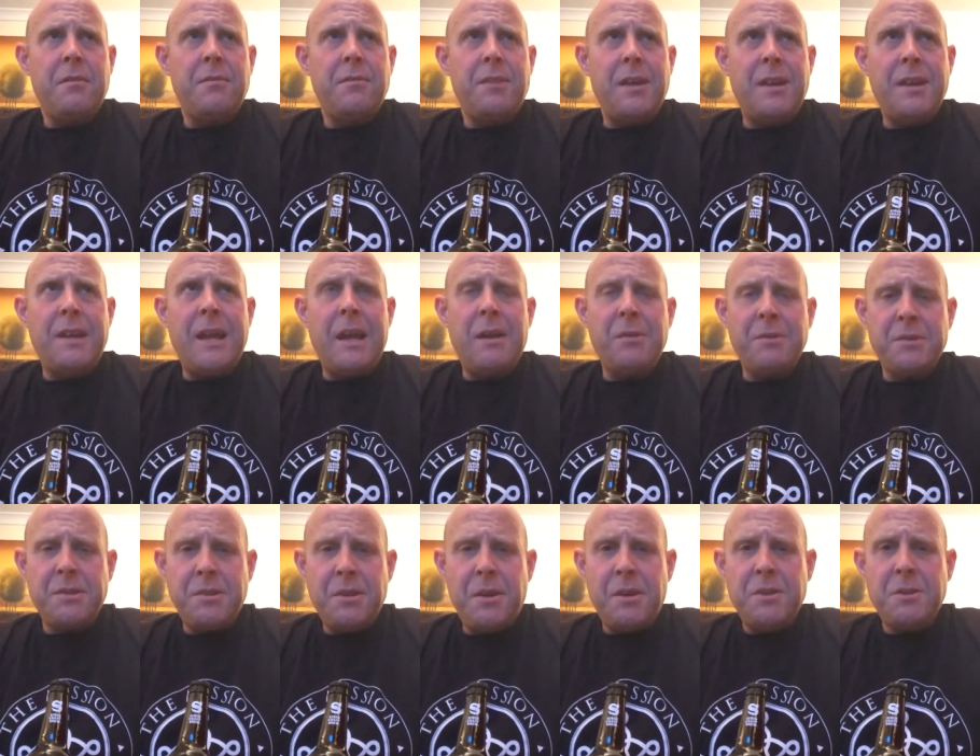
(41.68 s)
they're now
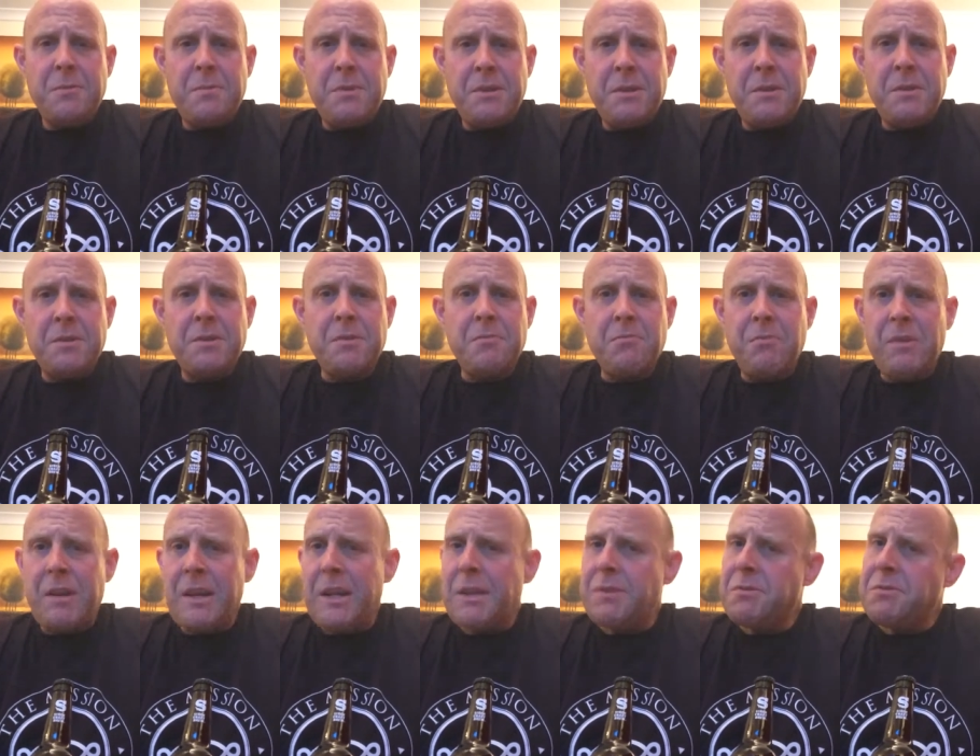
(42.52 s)
starting to produce some
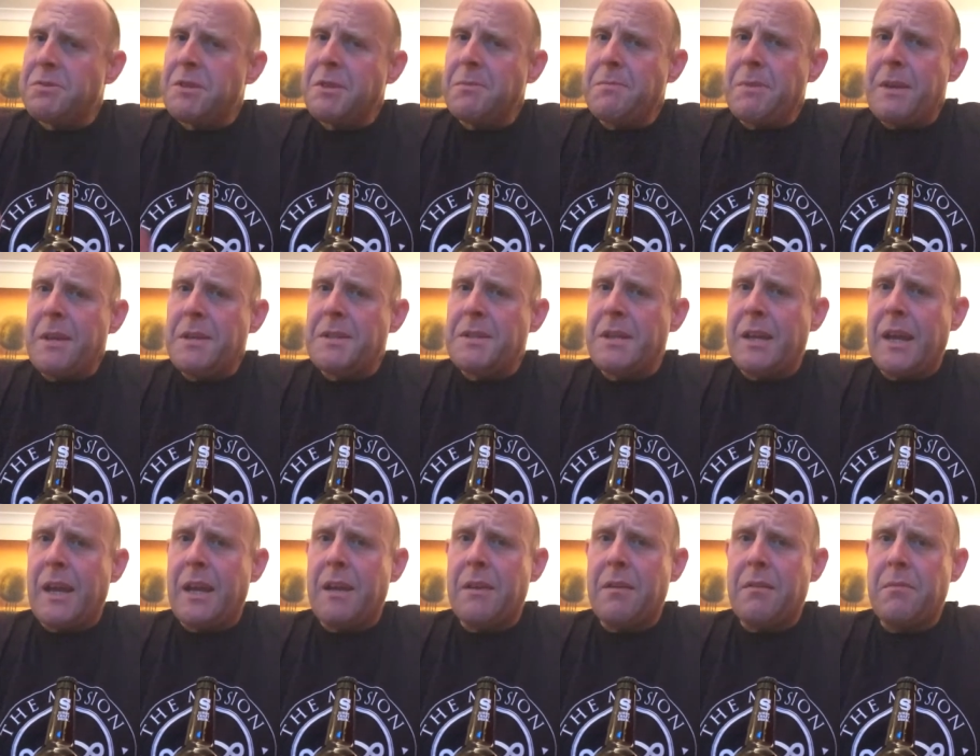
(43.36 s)
really interesting beers
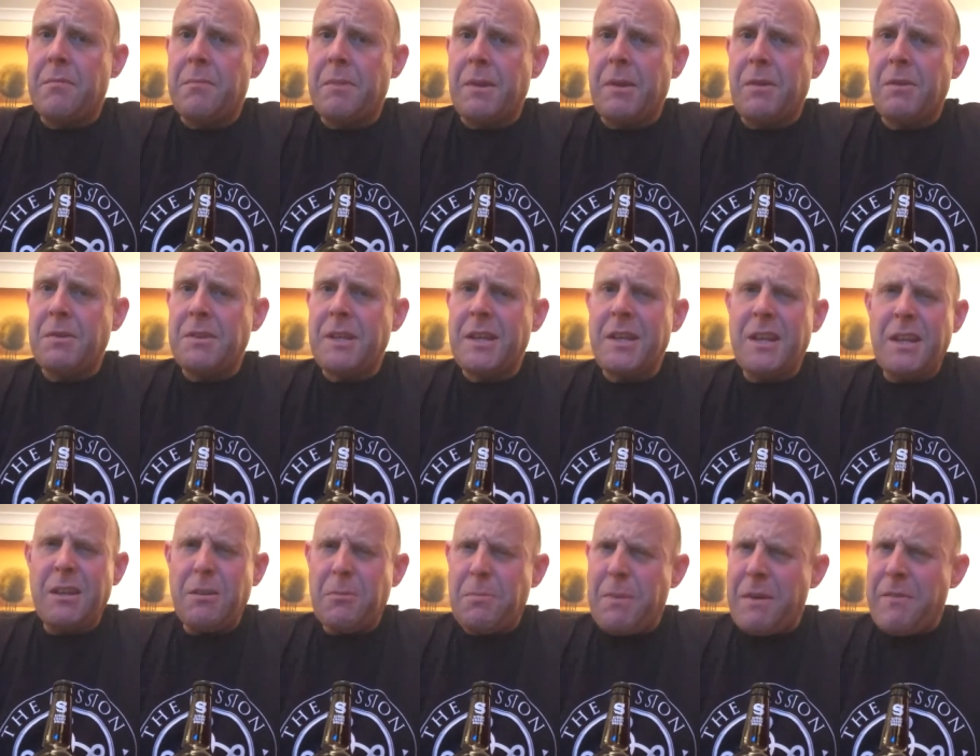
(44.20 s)
again, because they had a
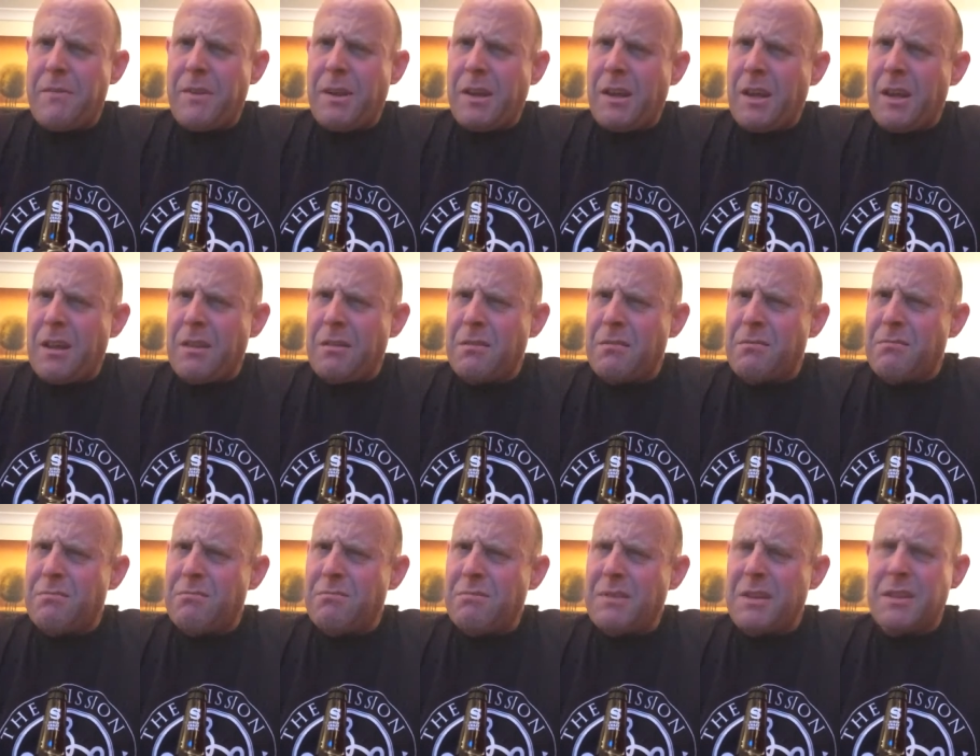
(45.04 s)
little bit of a
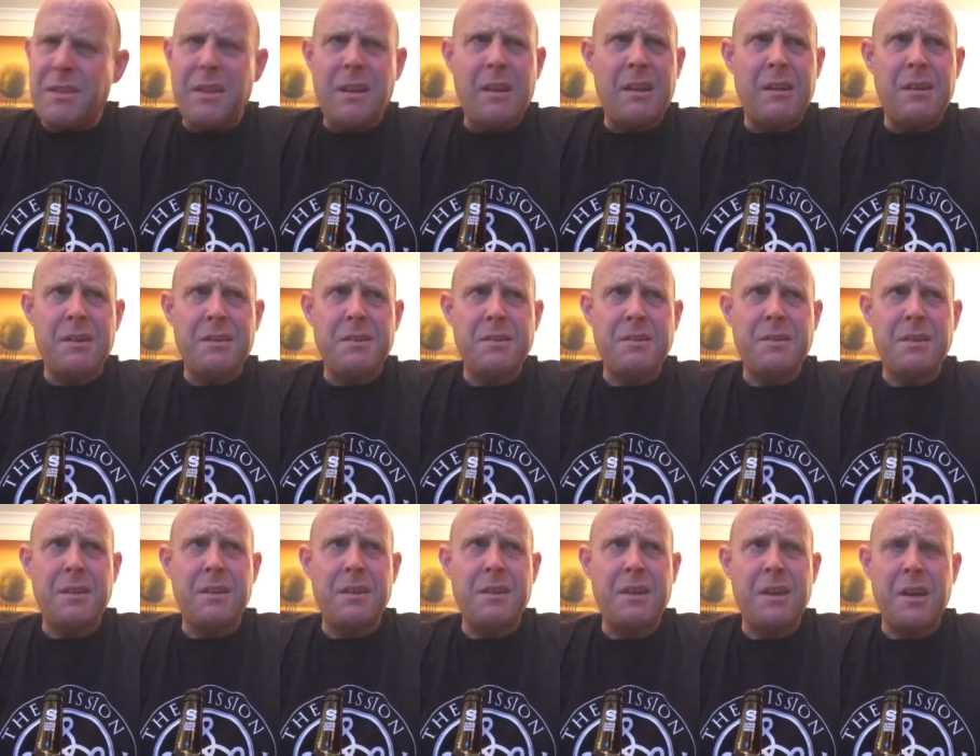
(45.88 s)
lull in the last
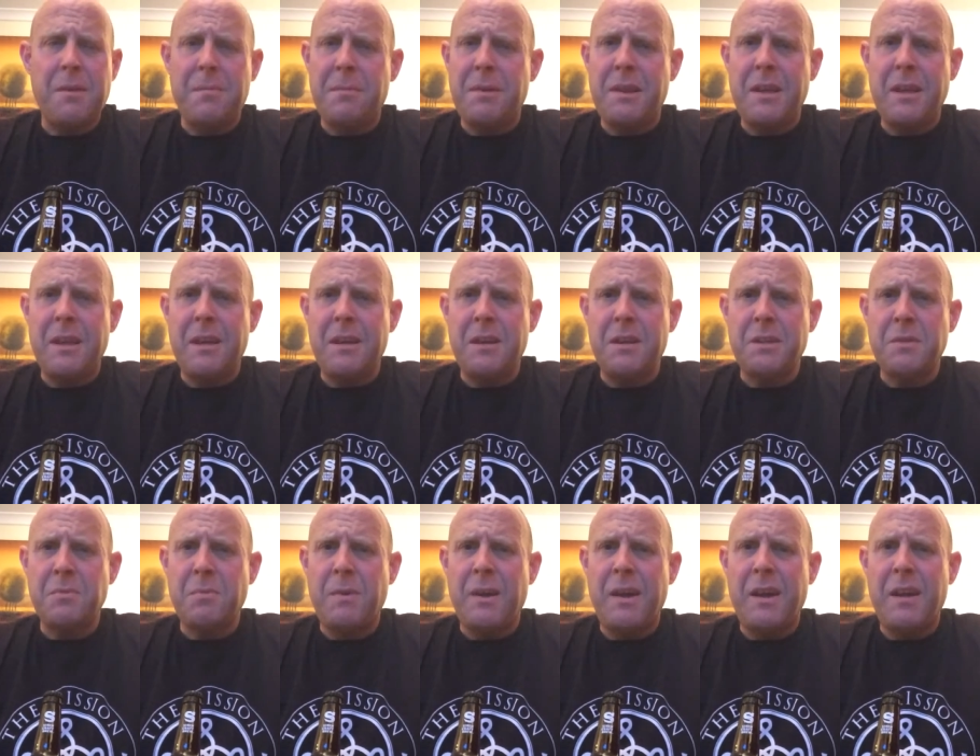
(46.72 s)
couple of
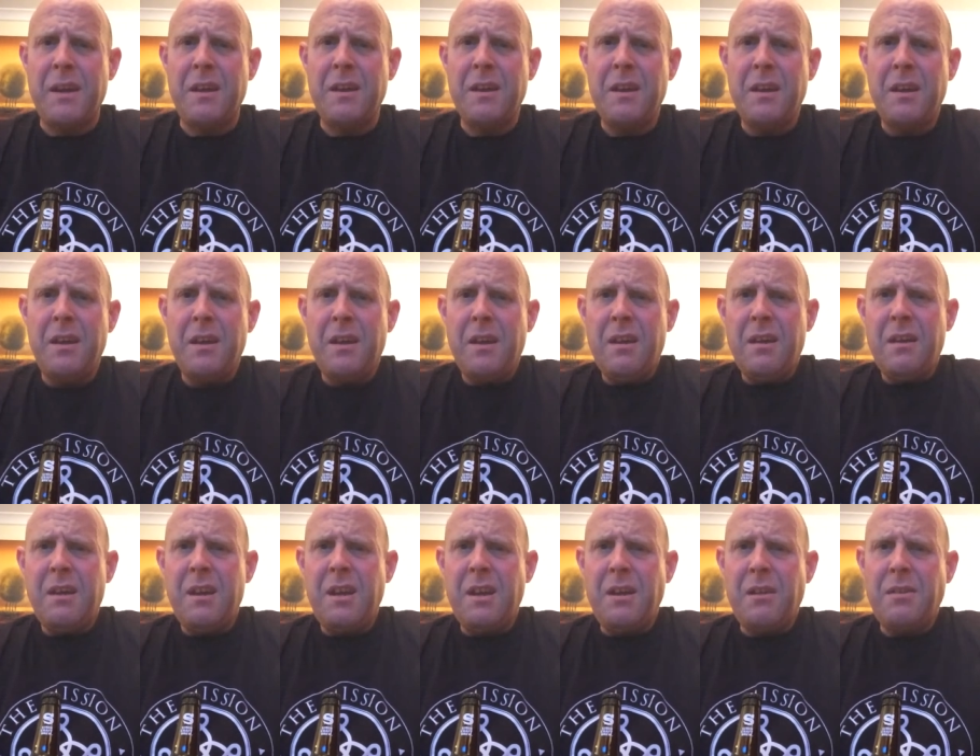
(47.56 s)
years where,
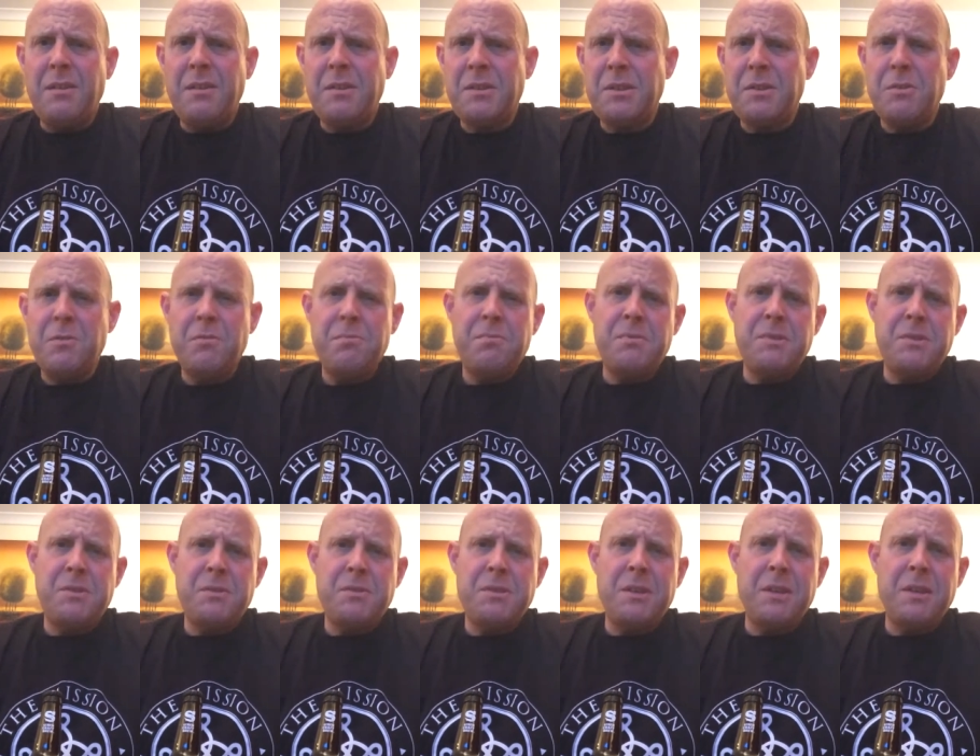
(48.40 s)
they're still
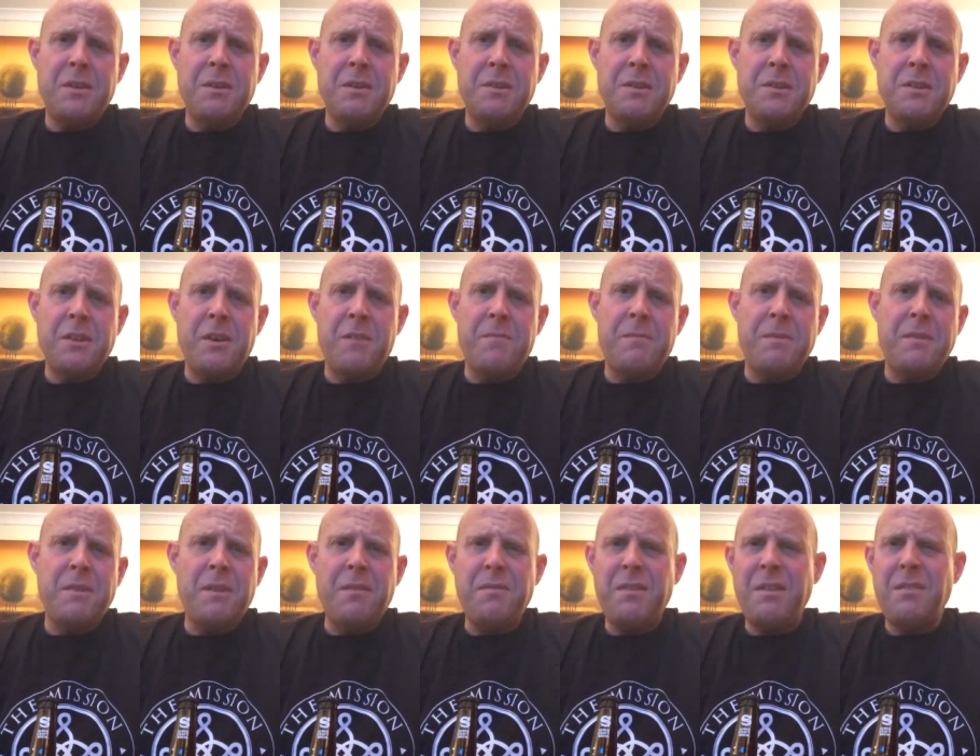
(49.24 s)
producing good stuff,
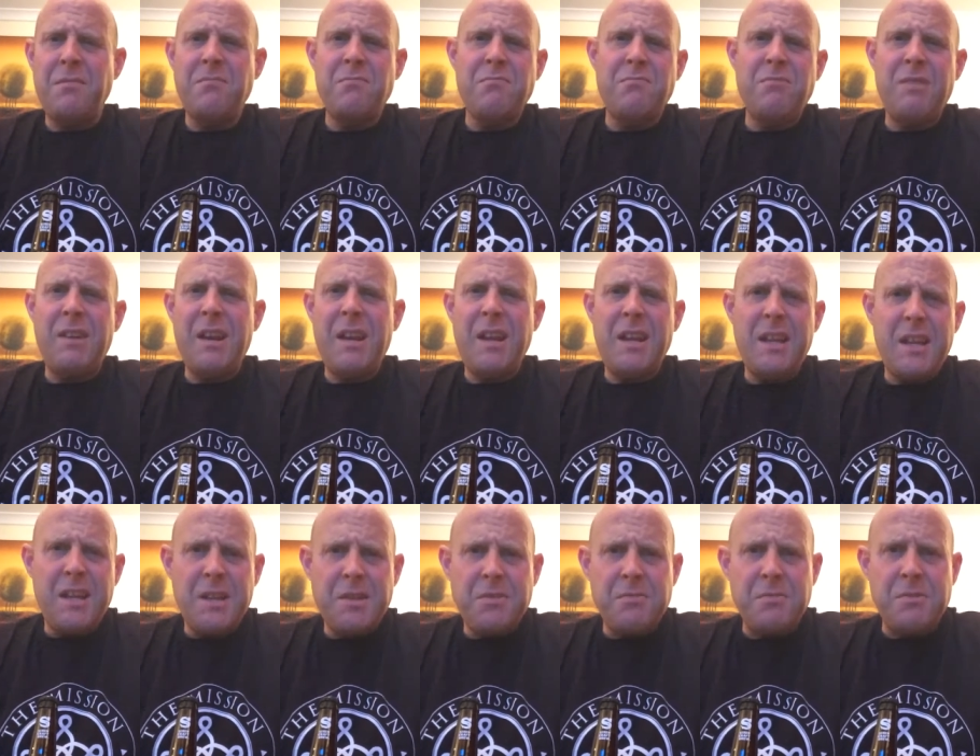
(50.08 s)
but nothing
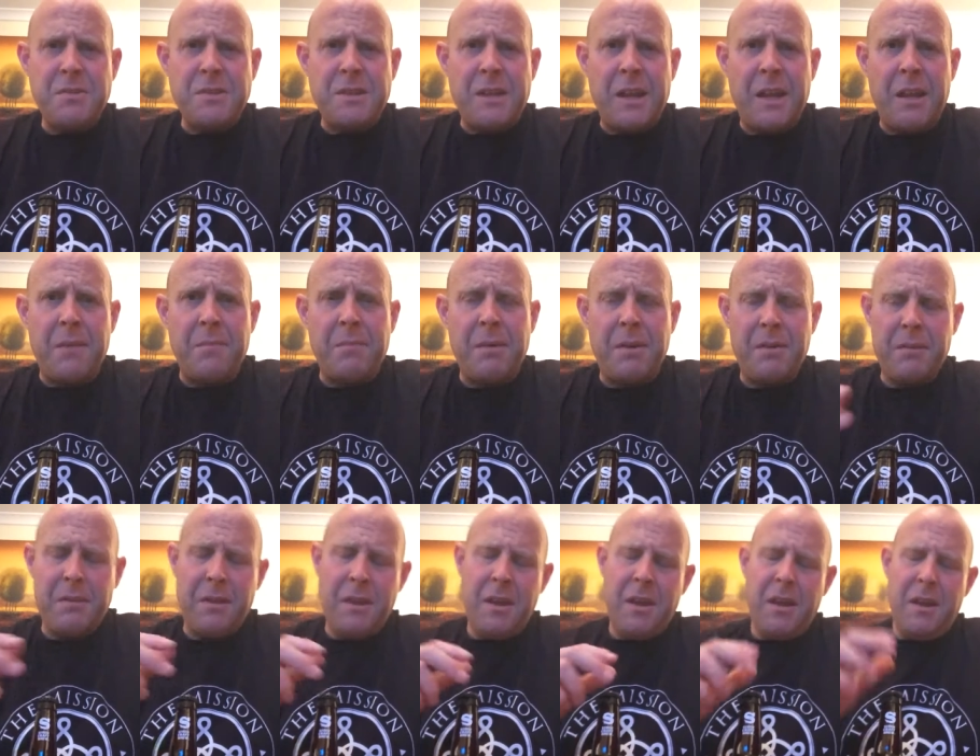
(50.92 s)
really interesting. But